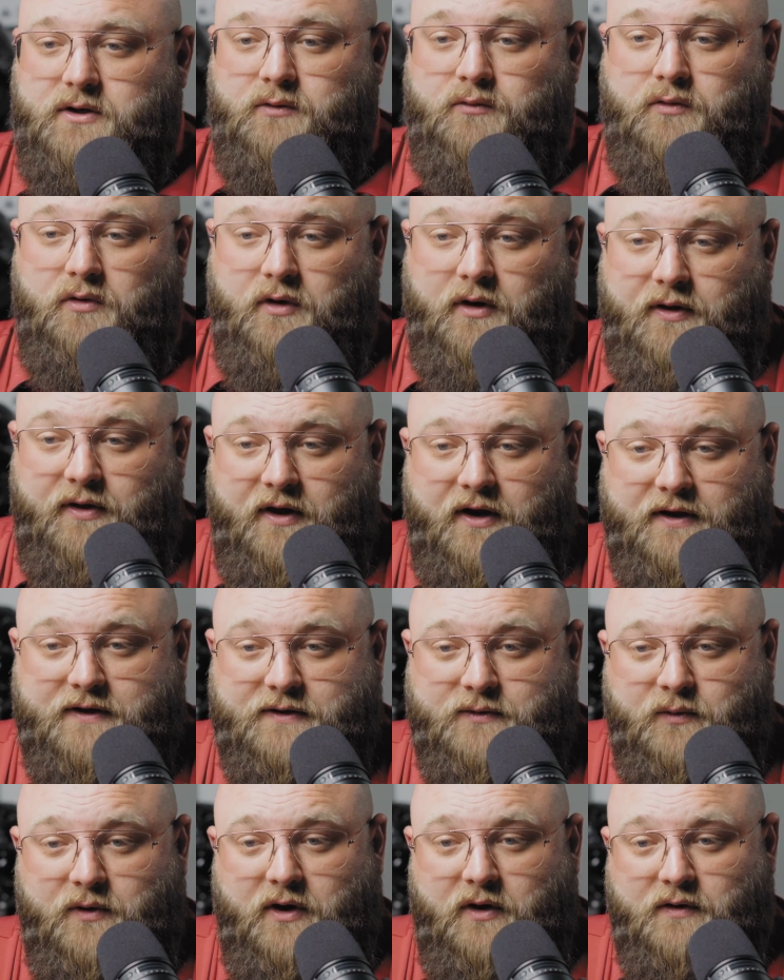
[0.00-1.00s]
you really think
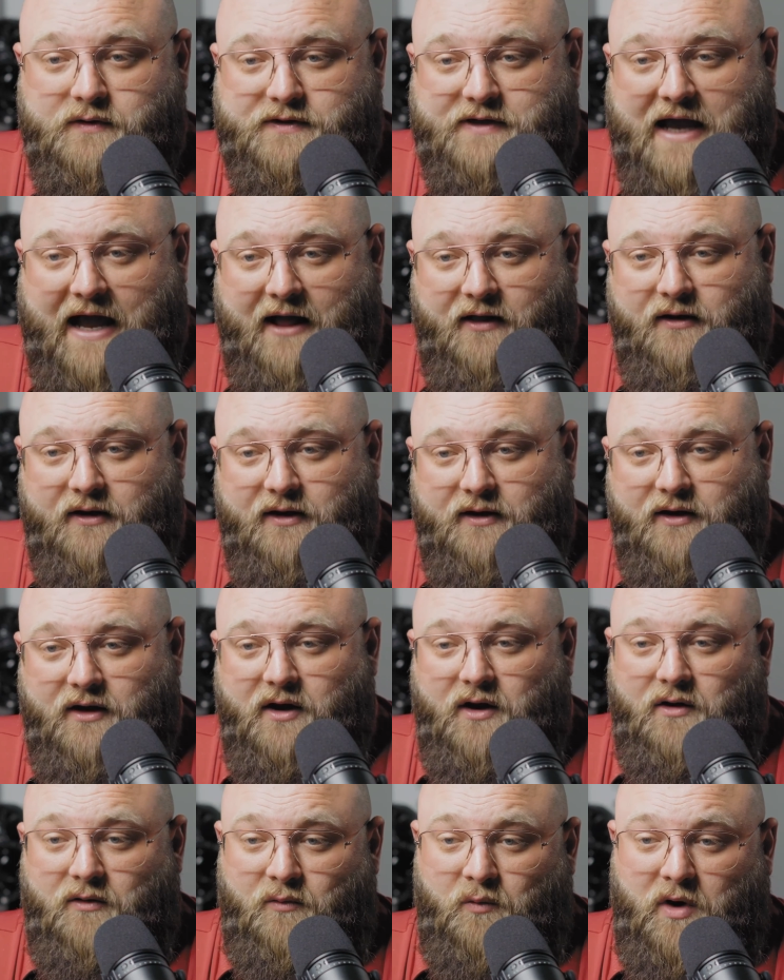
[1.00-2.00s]
sweet old Sally
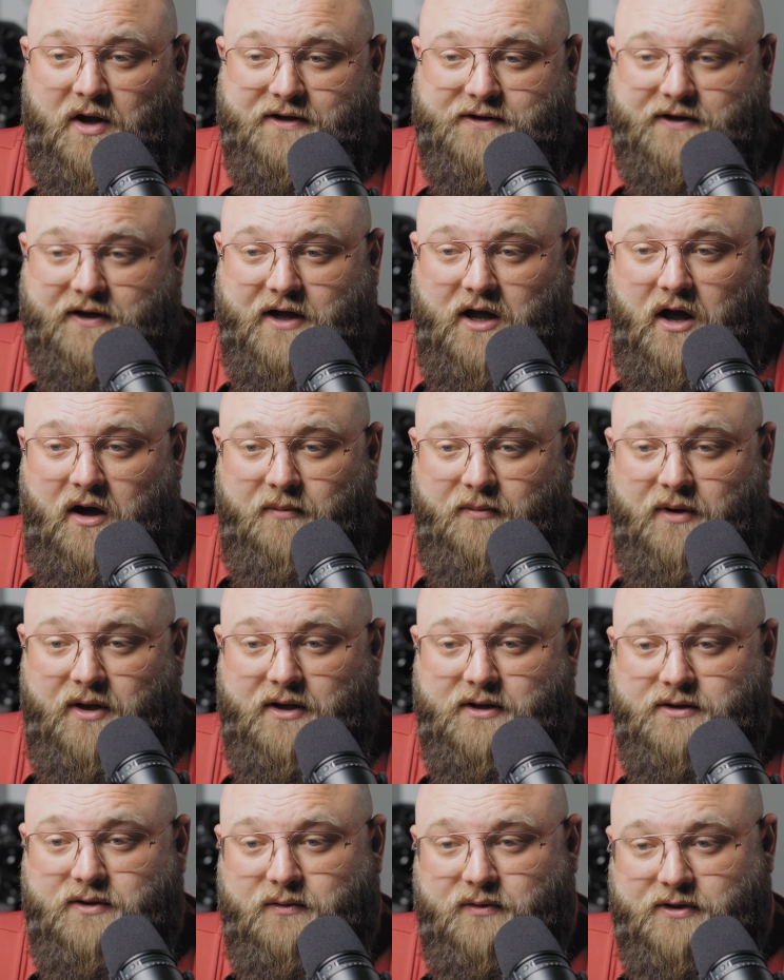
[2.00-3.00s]
wants to come
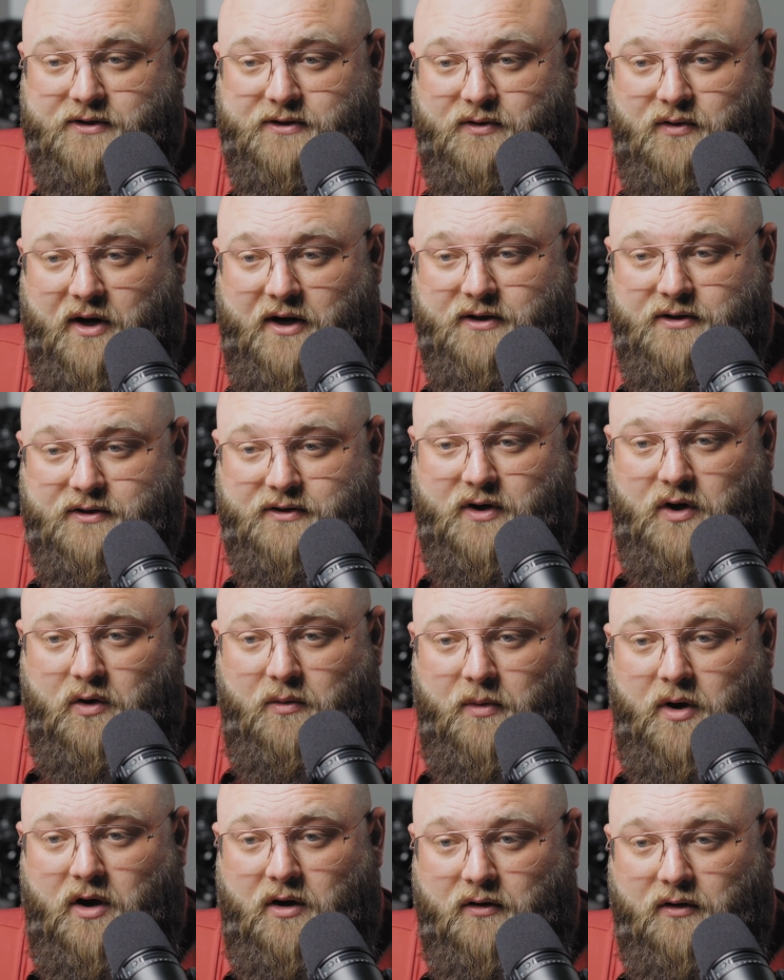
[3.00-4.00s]
into a stranger's
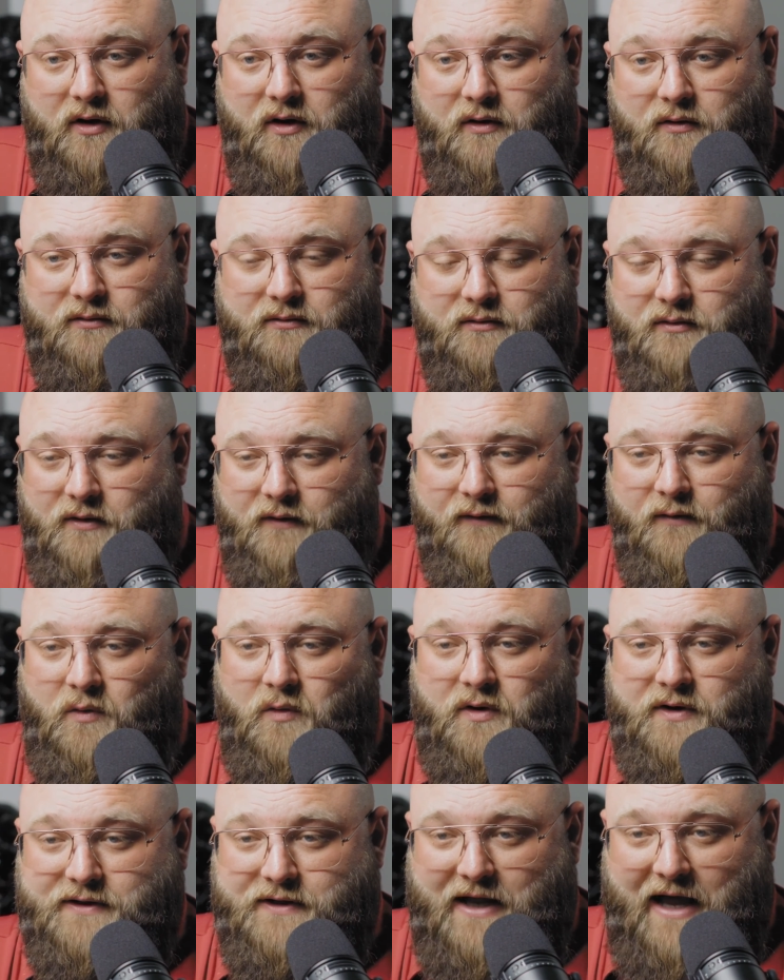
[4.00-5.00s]
home all alone? Of
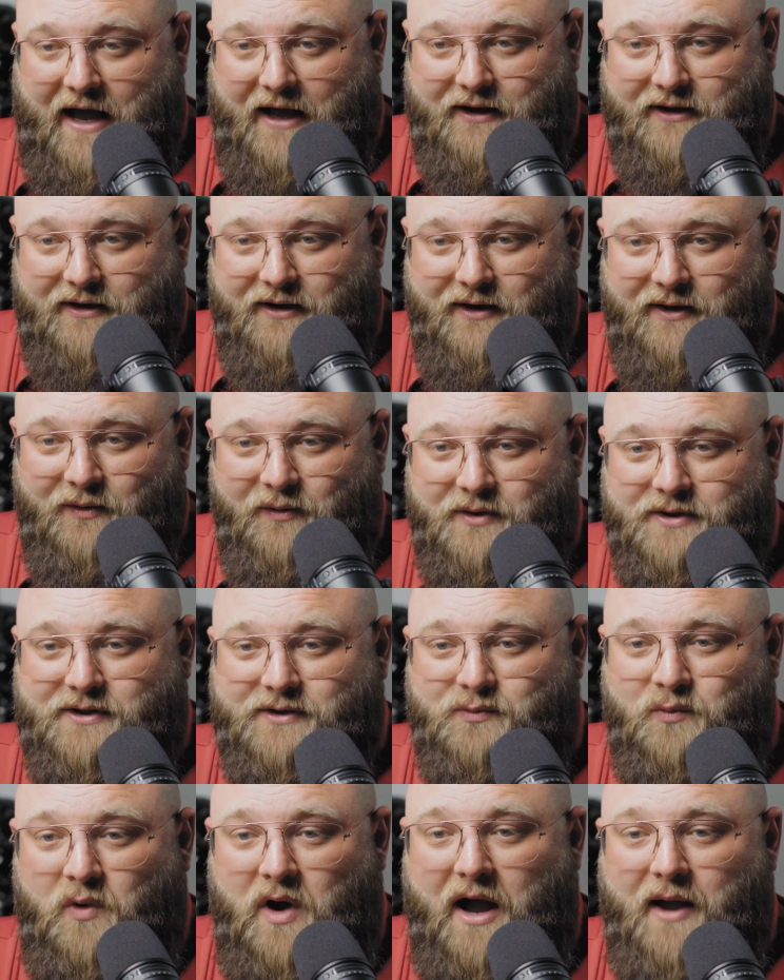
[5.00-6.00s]
course not, which
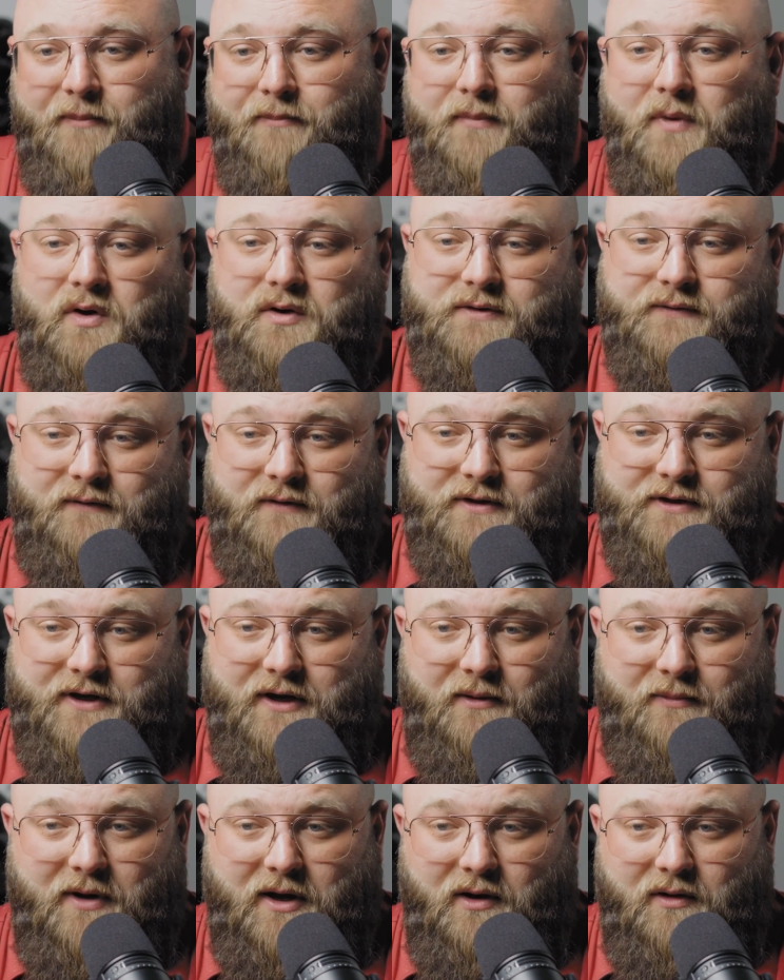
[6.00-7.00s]
is why most for
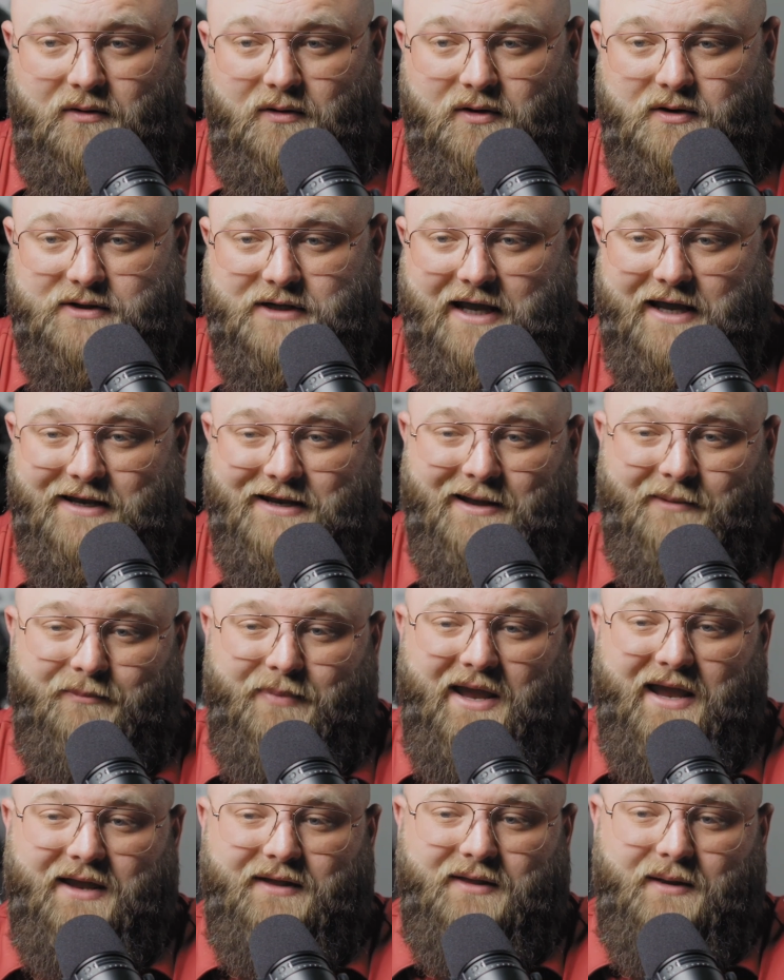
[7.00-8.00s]
sale by owners end up
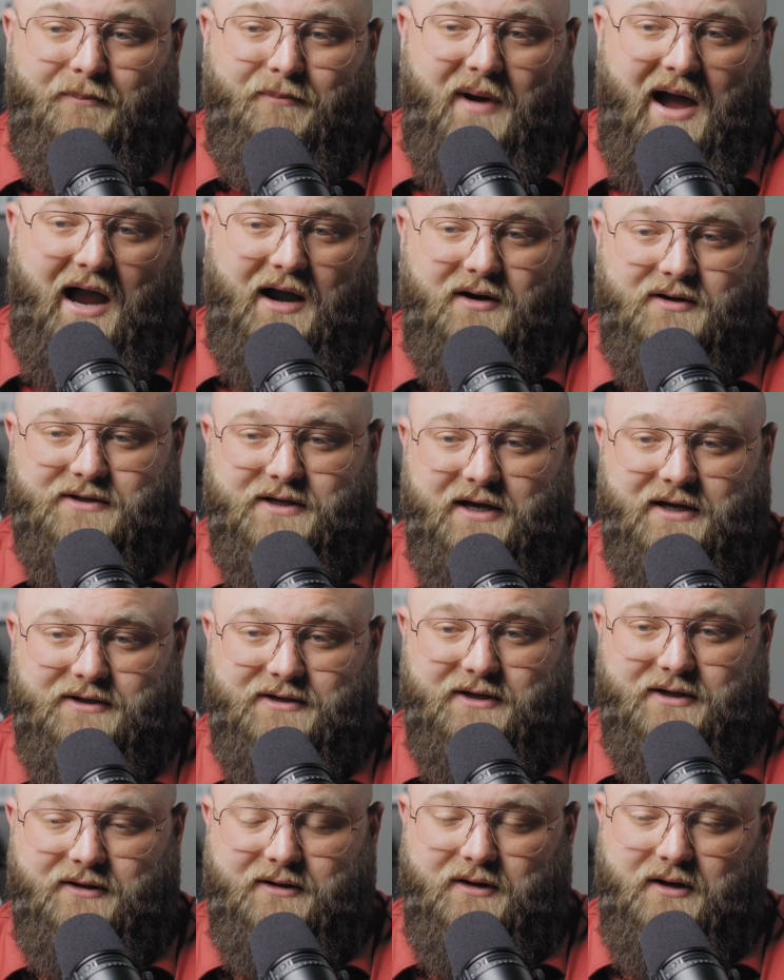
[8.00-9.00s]
paying the buyer's
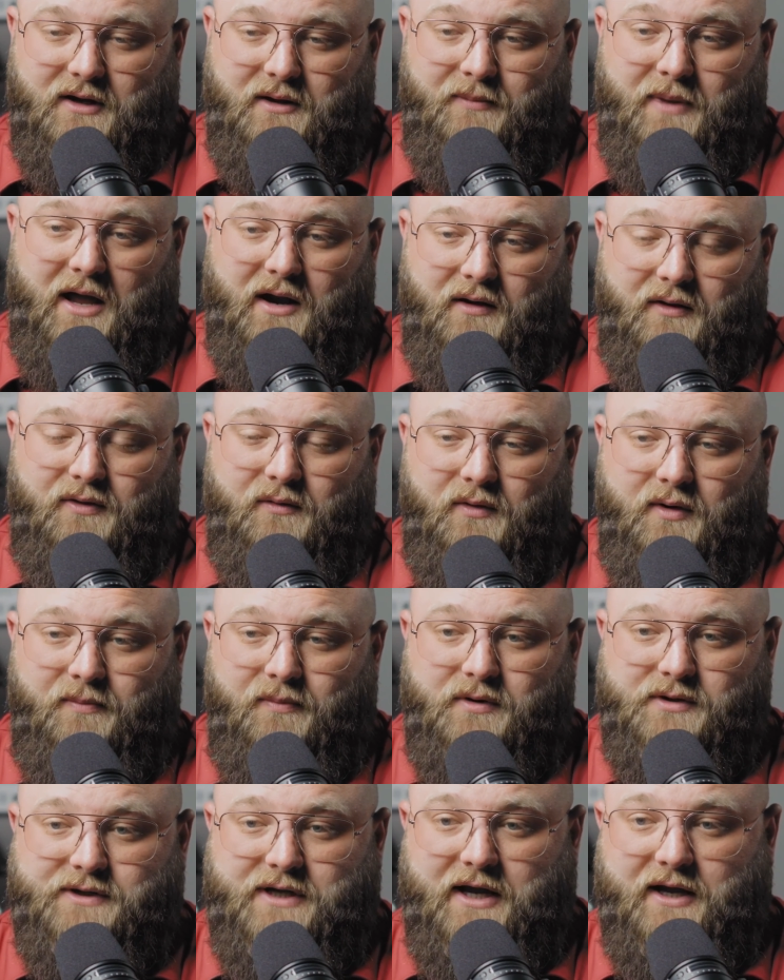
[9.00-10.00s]
agent about a
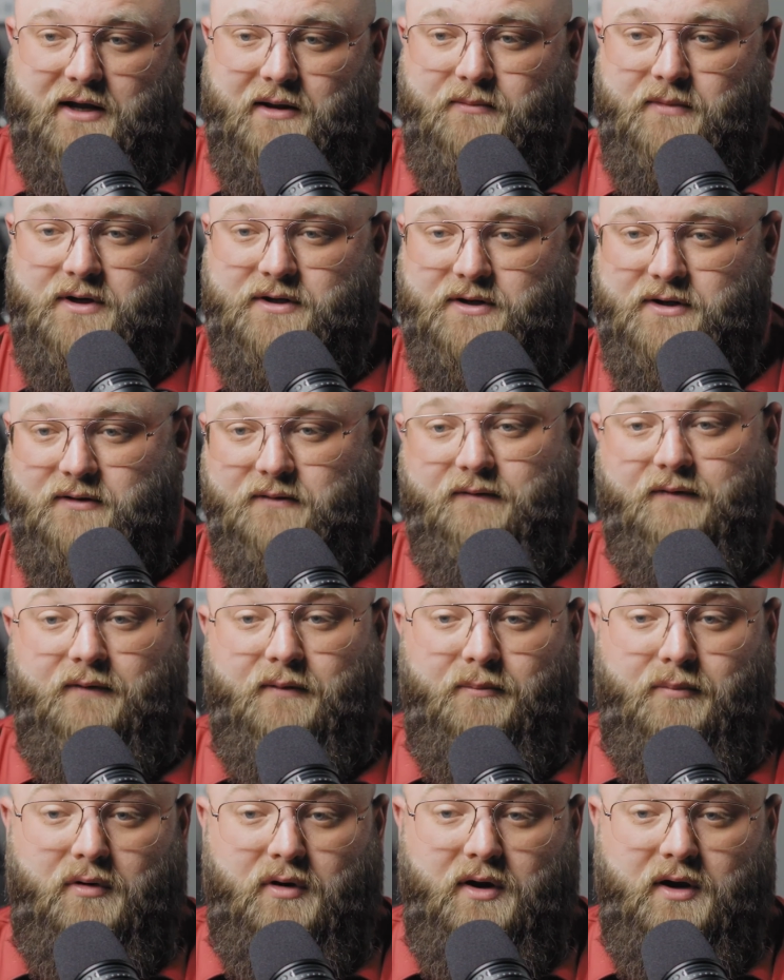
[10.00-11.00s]
3% commission for
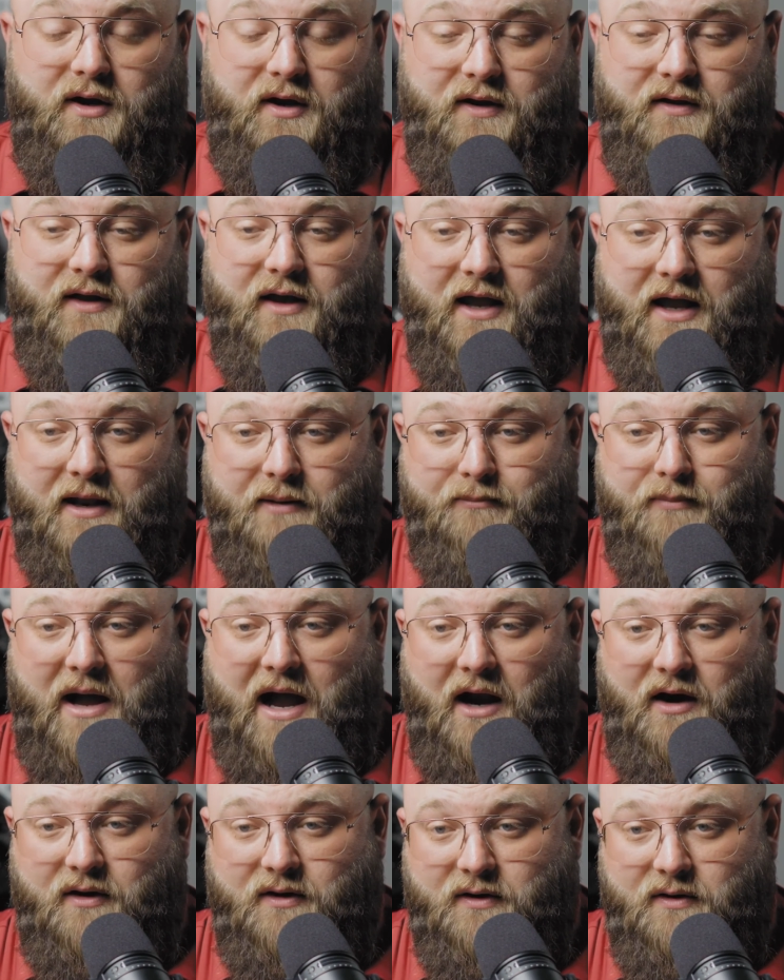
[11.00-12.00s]
bringing the end
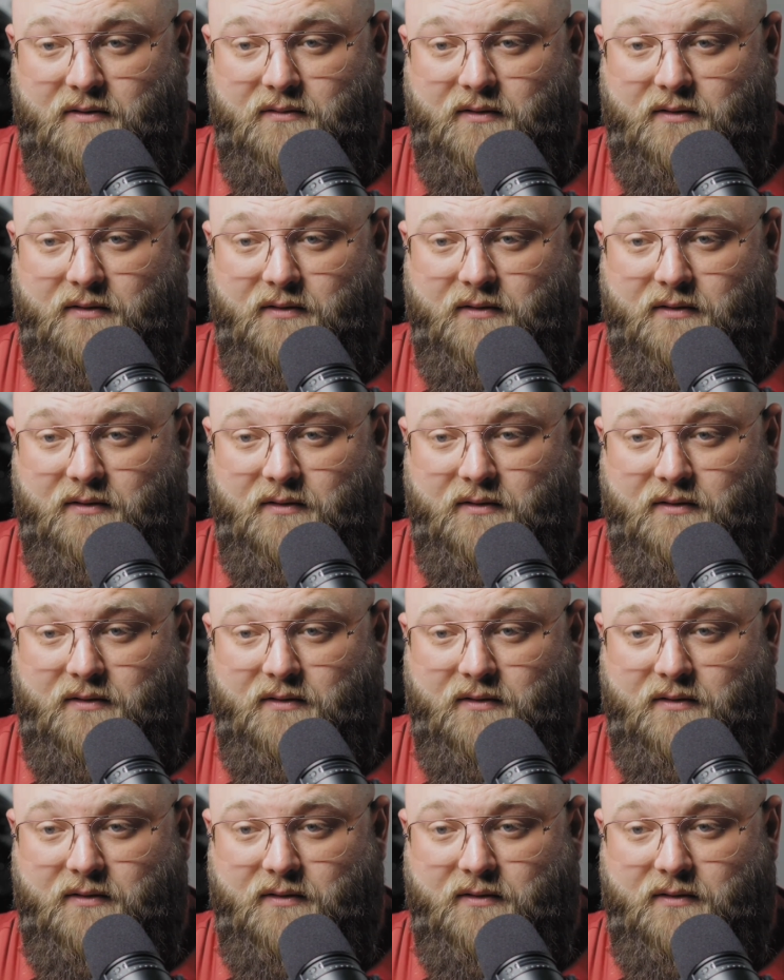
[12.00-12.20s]
buyer to